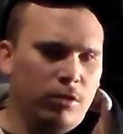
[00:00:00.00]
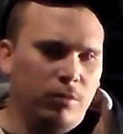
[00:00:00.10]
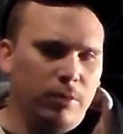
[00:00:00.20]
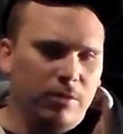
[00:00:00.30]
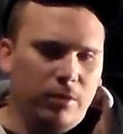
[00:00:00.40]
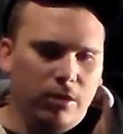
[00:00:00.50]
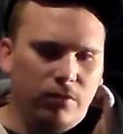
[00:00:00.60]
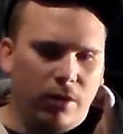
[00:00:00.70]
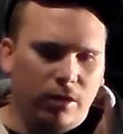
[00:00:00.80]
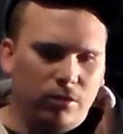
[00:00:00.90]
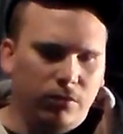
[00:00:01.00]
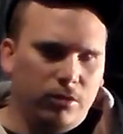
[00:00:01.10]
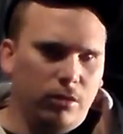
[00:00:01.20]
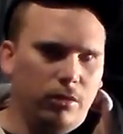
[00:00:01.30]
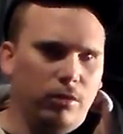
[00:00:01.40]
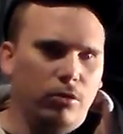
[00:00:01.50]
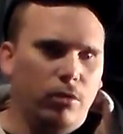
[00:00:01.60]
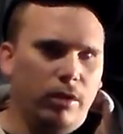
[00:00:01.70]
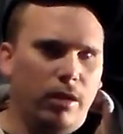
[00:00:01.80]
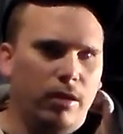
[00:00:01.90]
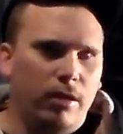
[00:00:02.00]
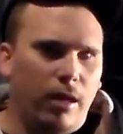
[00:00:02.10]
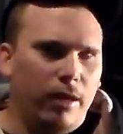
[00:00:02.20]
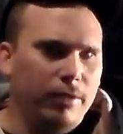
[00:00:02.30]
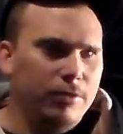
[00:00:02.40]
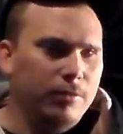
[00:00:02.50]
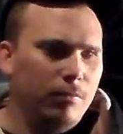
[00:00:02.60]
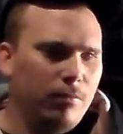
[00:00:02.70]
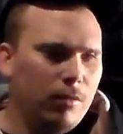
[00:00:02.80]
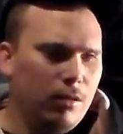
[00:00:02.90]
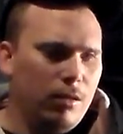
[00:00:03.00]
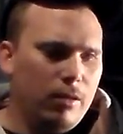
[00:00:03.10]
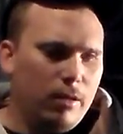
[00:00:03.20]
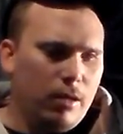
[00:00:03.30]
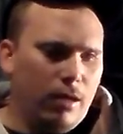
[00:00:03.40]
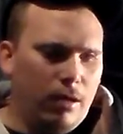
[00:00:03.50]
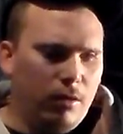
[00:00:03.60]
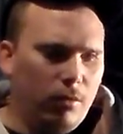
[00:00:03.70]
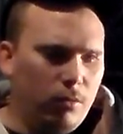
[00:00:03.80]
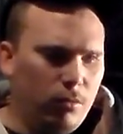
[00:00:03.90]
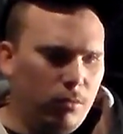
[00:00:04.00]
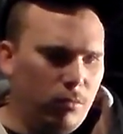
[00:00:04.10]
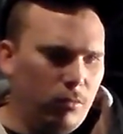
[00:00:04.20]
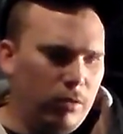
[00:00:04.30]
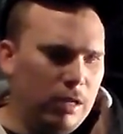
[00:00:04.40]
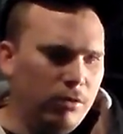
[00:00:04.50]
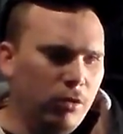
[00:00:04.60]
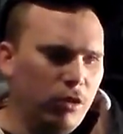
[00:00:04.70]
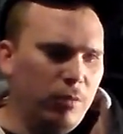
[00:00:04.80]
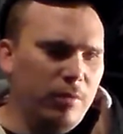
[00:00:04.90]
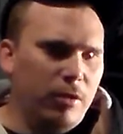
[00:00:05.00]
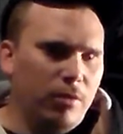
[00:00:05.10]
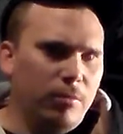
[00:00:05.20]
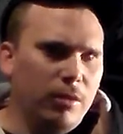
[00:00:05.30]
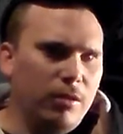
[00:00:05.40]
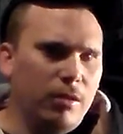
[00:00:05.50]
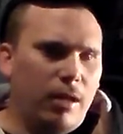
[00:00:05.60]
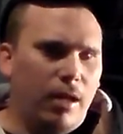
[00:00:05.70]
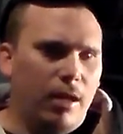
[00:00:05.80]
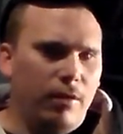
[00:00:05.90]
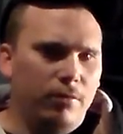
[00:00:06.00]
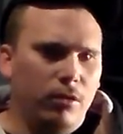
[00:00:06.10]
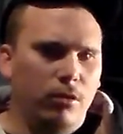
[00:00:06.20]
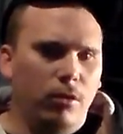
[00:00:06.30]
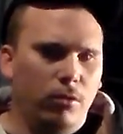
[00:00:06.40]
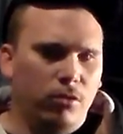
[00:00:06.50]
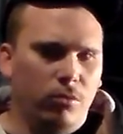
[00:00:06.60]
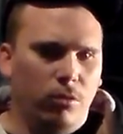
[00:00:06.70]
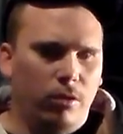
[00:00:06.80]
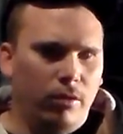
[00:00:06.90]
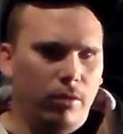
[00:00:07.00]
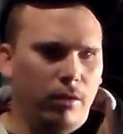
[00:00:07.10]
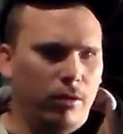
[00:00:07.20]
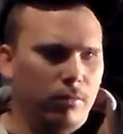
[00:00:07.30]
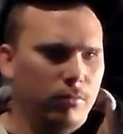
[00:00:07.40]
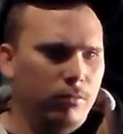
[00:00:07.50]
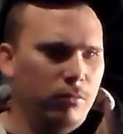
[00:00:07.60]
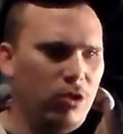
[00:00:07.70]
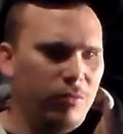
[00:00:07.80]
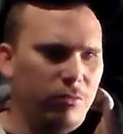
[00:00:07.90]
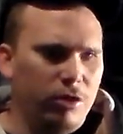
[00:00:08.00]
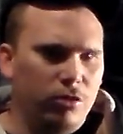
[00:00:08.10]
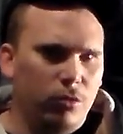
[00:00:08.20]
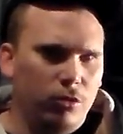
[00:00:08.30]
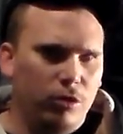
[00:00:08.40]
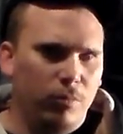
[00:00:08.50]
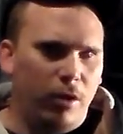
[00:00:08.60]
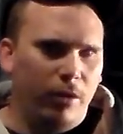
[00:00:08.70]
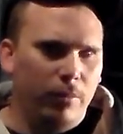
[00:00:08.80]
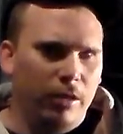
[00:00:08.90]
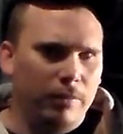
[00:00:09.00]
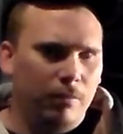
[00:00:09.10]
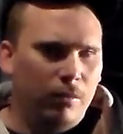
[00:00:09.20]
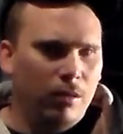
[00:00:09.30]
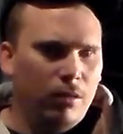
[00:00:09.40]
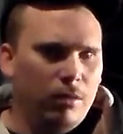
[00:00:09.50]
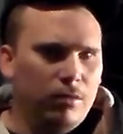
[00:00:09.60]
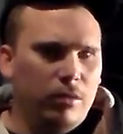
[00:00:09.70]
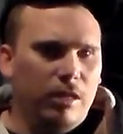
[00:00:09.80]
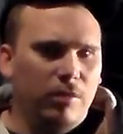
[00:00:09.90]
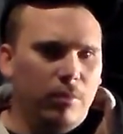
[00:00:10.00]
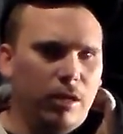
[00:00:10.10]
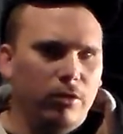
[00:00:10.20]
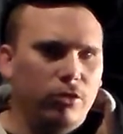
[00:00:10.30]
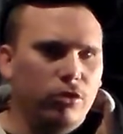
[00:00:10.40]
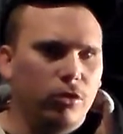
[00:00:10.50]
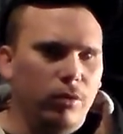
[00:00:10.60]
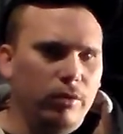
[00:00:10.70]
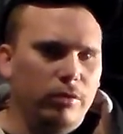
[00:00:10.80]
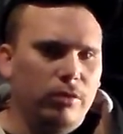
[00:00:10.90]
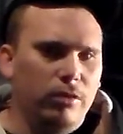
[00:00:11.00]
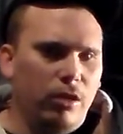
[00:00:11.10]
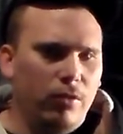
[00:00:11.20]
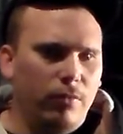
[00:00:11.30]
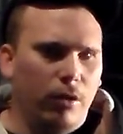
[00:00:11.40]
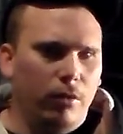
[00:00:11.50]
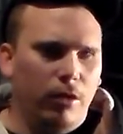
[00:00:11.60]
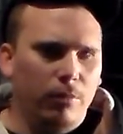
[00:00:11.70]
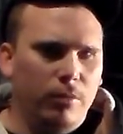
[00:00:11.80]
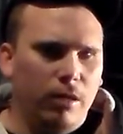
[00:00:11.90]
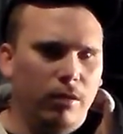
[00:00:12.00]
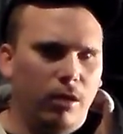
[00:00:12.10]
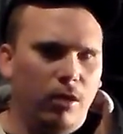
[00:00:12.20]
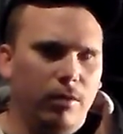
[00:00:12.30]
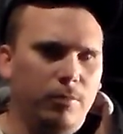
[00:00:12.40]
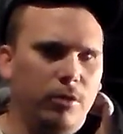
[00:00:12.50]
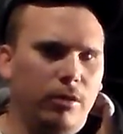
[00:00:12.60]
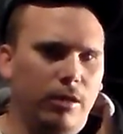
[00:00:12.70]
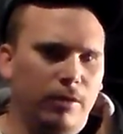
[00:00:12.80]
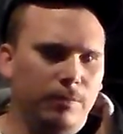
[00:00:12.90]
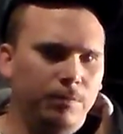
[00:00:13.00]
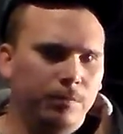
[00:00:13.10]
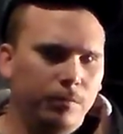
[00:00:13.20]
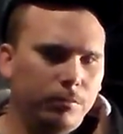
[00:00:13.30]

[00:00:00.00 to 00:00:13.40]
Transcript: It's a big manufacturing facility, organic eggs, and it took me about a month and a half to go through all of their human resource department to get my insurance stuff all up to them,